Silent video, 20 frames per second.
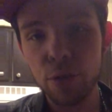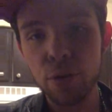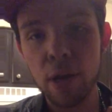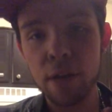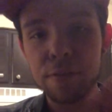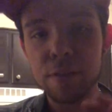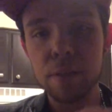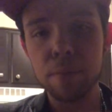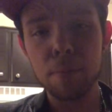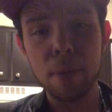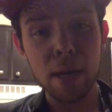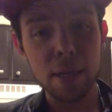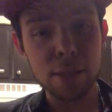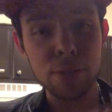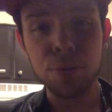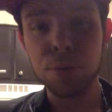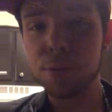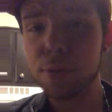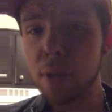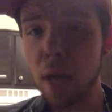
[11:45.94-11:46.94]
You have some
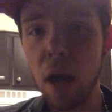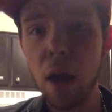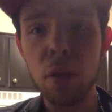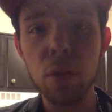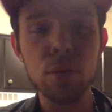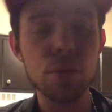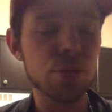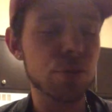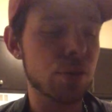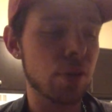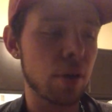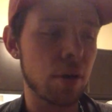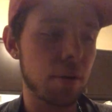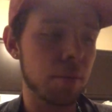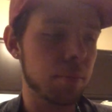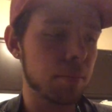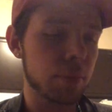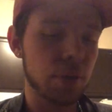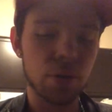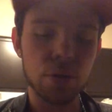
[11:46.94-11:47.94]
maíz tostado,
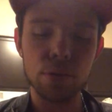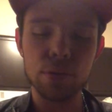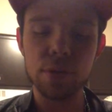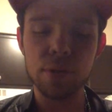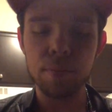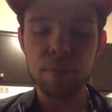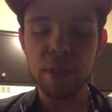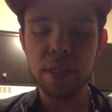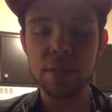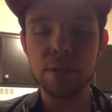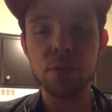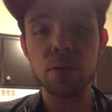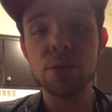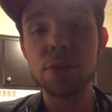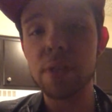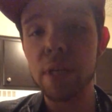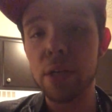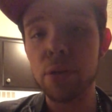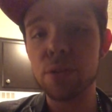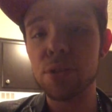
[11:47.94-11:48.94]
some things that are
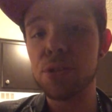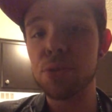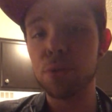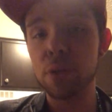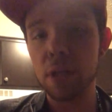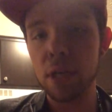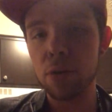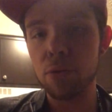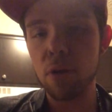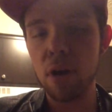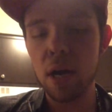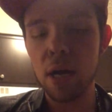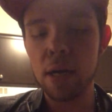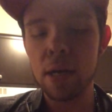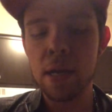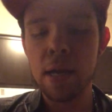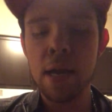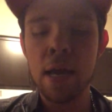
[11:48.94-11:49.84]
sacred to Elegua.